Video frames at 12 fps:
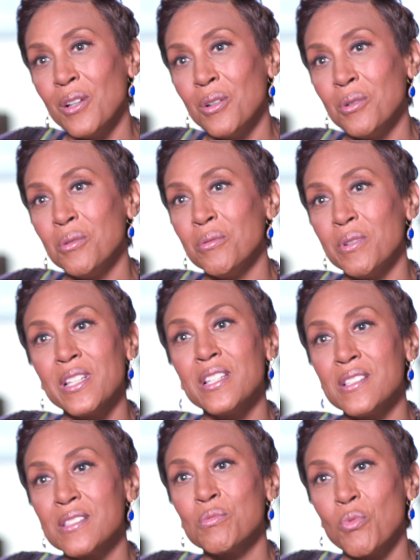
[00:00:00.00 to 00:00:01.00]
who
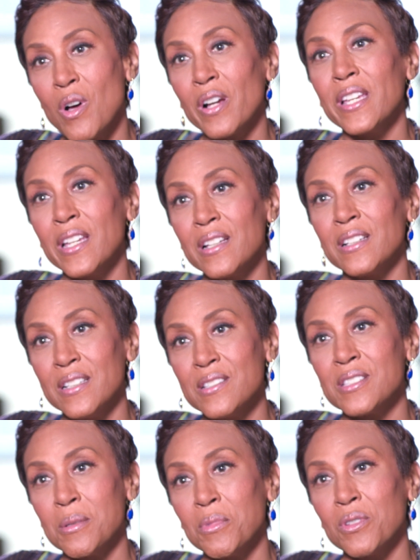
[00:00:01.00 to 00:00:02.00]
is walking in
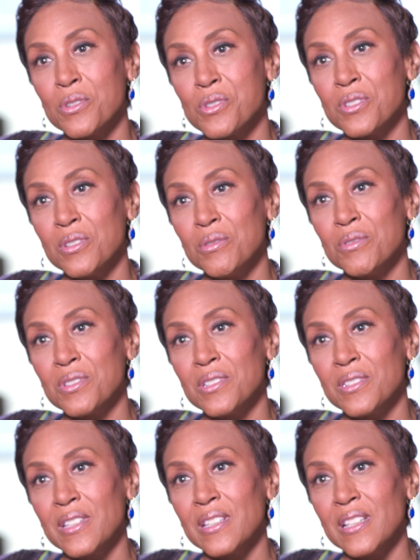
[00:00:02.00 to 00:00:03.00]
similar shoes
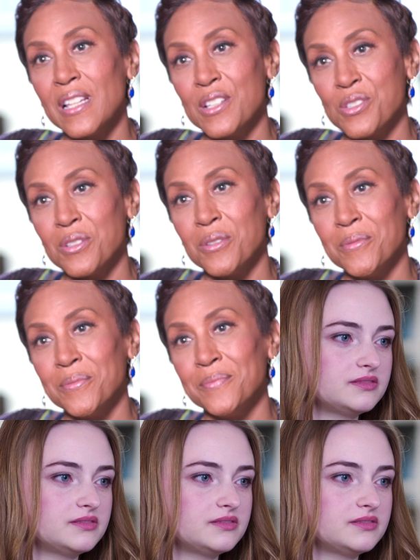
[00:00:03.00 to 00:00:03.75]
as you?